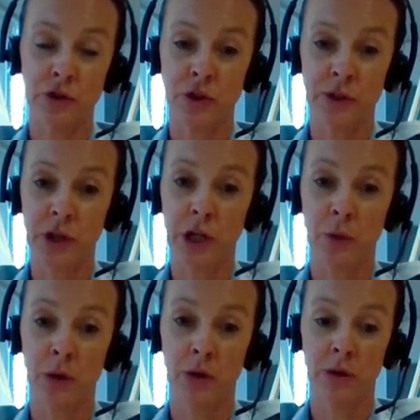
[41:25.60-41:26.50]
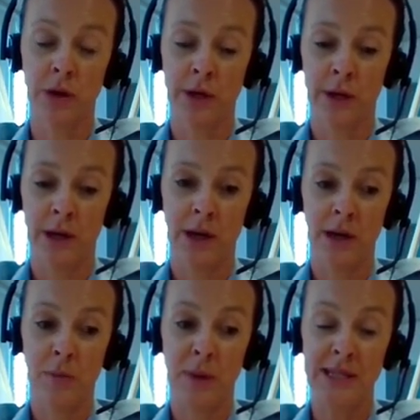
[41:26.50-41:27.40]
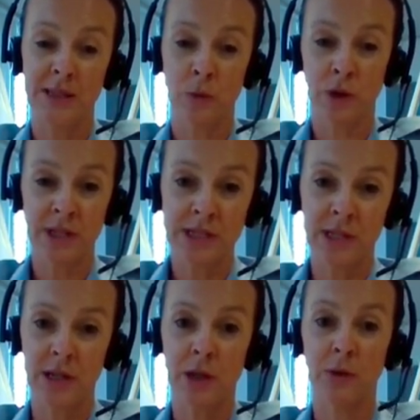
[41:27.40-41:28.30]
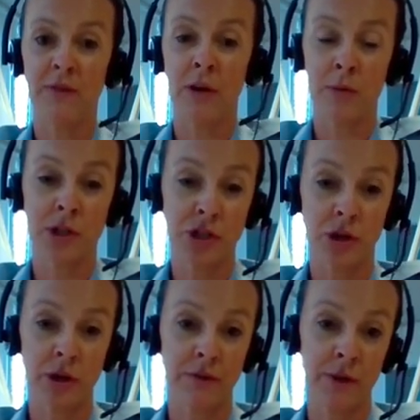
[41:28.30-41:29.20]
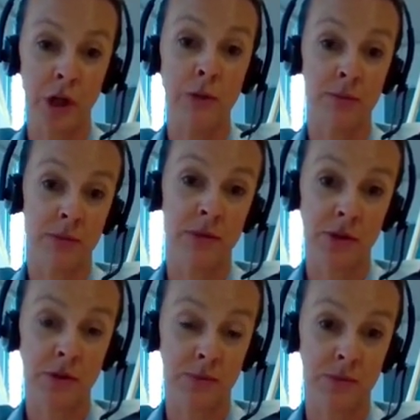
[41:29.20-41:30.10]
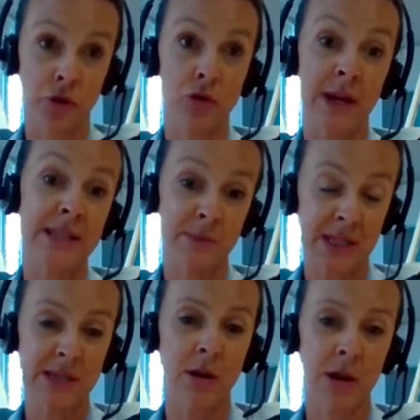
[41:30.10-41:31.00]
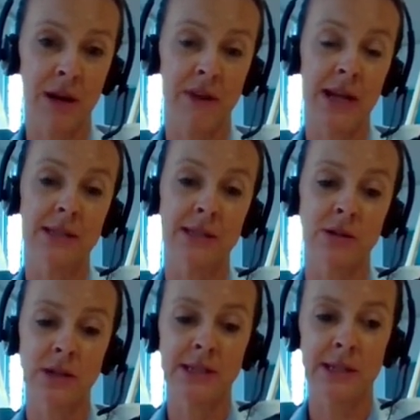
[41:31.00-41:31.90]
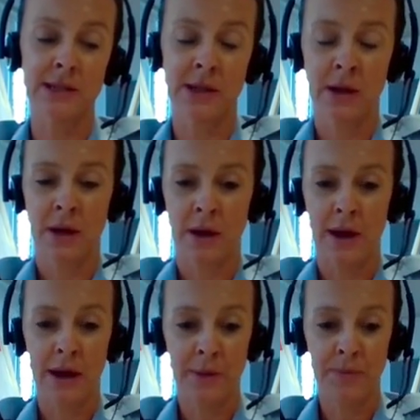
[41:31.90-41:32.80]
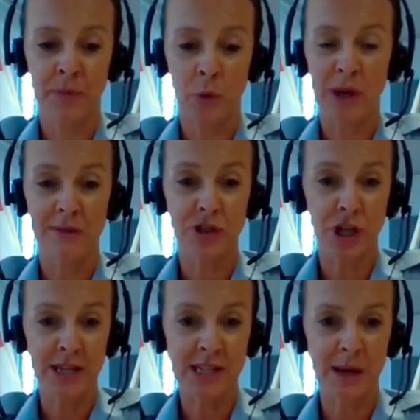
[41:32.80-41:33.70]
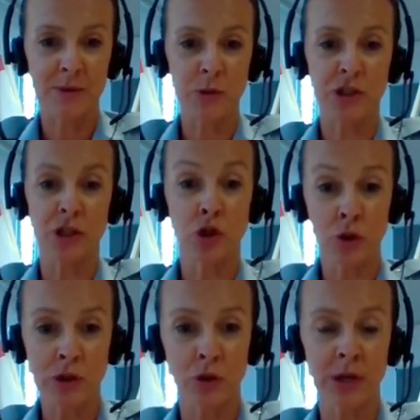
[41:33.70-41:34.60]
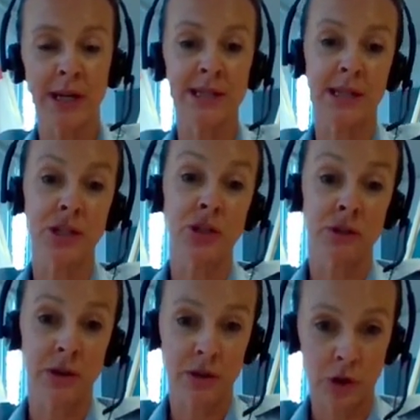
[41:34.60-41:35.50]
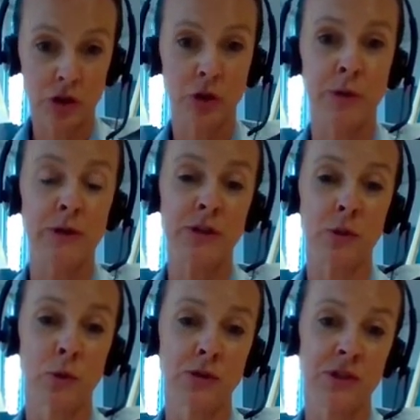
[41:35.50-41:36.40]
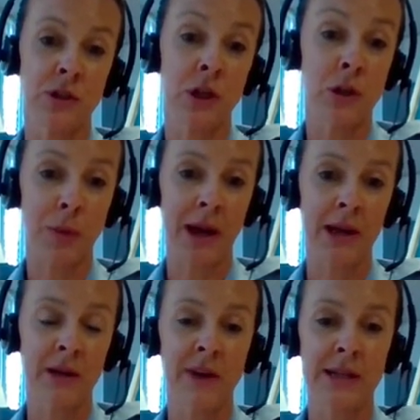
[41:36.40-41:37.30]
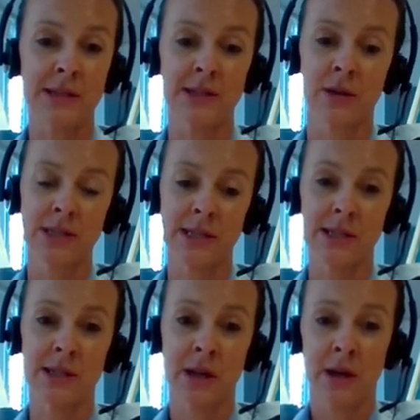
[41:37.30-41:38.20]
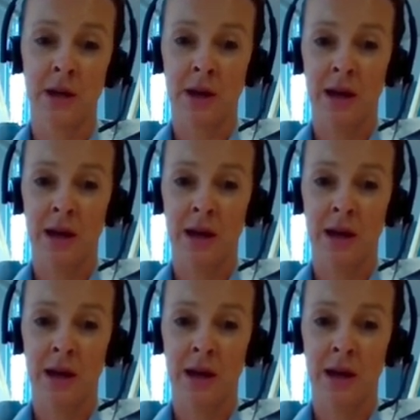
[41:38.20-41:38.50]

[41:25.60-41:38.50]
Squadron, who are based at Waddington, who are very much kind of, you know, create some of these high level exercises. We have JTEPS, which is a joint organization that contributes towards, you know, the planning of exercises.